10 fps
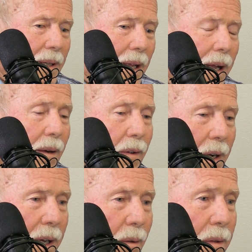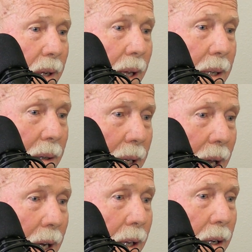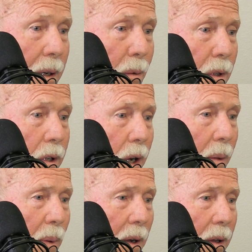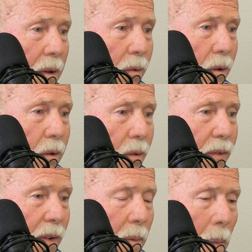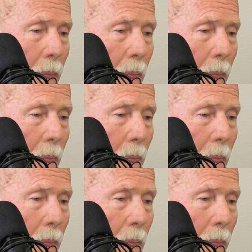Oliver Lee and Gilliland were sleeping on the roof.